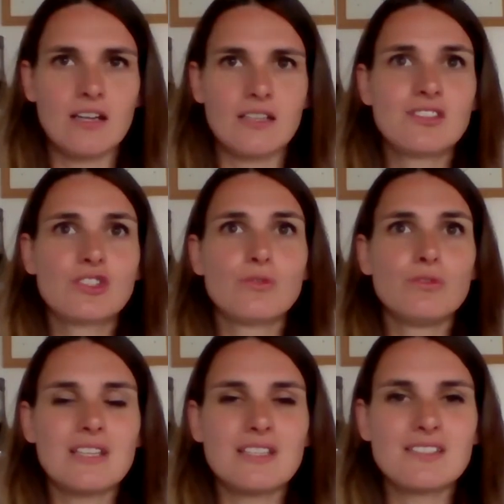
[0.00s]
It's
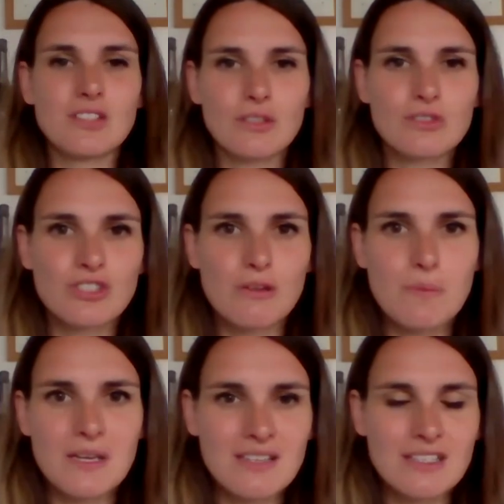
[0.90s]
true that it's not a
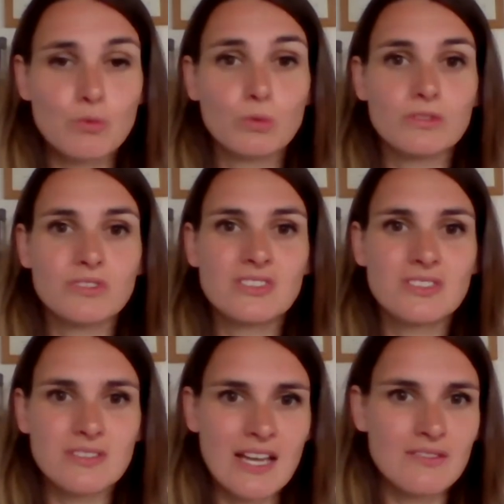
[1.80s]
champagne that you will
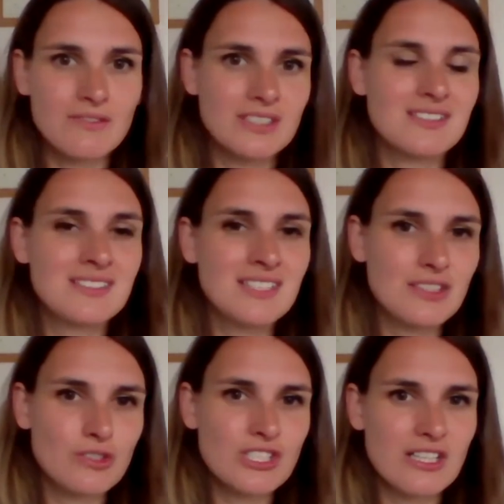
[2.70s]
have it sit
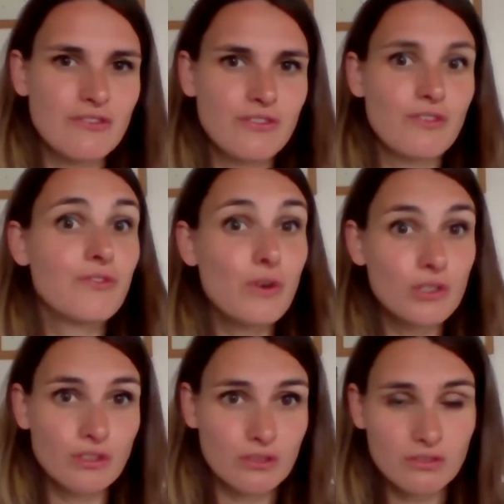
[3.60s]
on shelf for
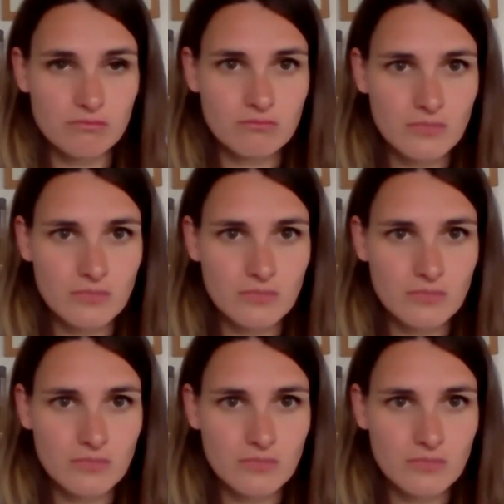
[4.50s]
4 years,